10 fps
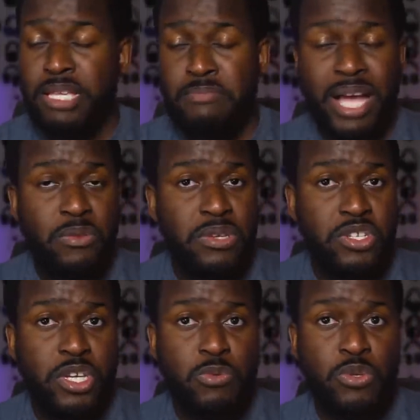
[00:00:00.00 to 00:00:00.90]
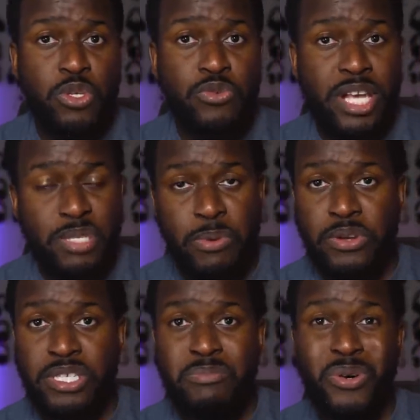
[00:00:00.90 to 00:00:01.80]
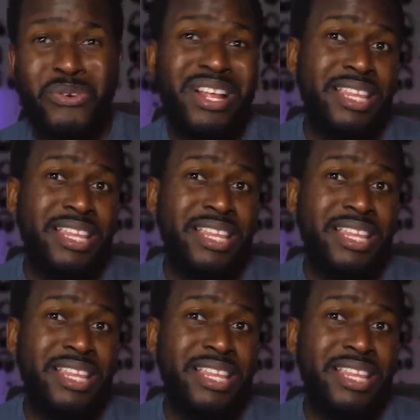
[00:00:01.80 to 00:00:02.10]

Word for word: and manually change between transparency mode,